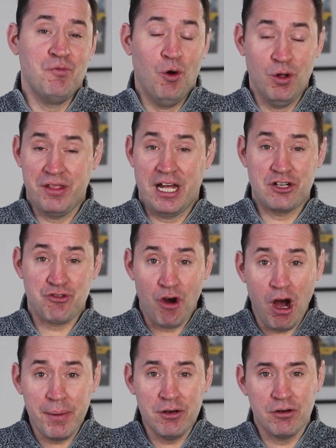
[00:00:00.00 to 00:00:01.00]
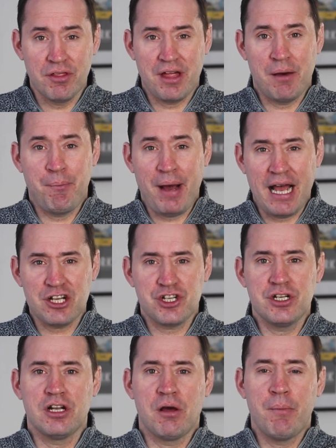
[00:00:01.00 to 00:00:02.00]
all that drama, all that
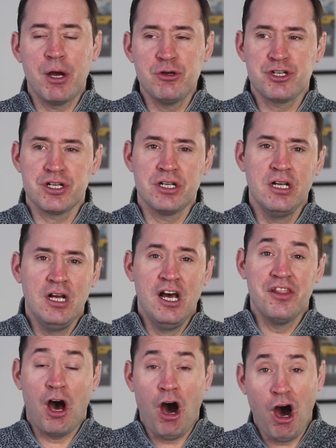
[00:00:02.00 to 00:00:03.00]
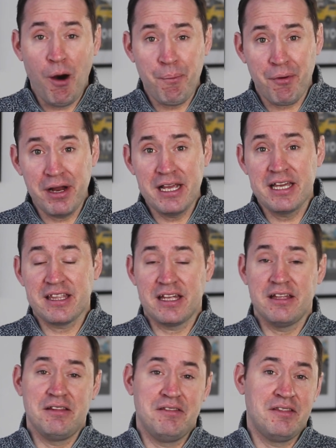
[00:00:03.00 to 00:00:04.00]
passion and emotion, the heartbreak,
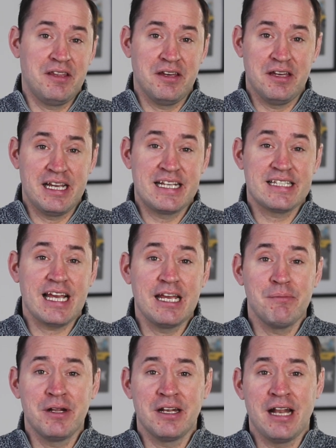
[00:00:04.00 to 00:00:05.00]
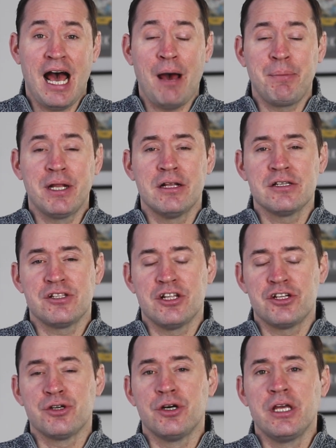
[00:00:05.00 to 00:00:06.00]
the excitement and happiness and
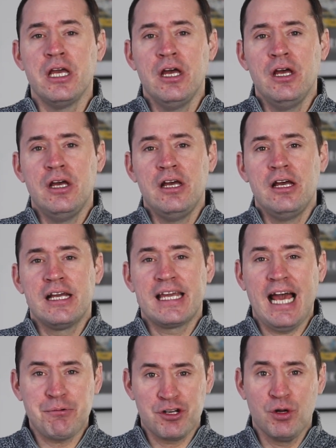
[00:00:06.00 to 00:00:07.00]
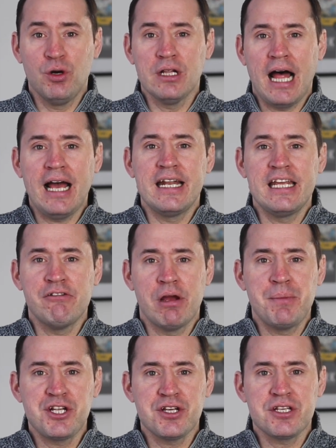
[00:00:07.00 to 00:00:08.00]
the joy, capturing all that in your
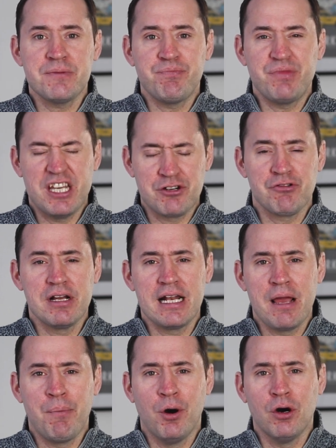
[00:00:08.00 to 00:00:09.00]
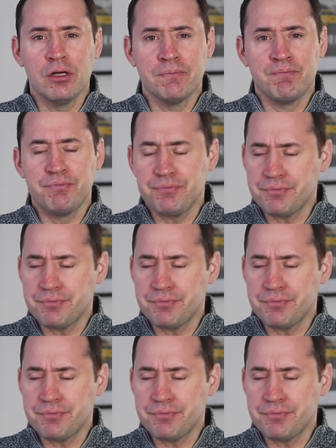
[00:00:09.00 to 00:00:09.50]
images is really important.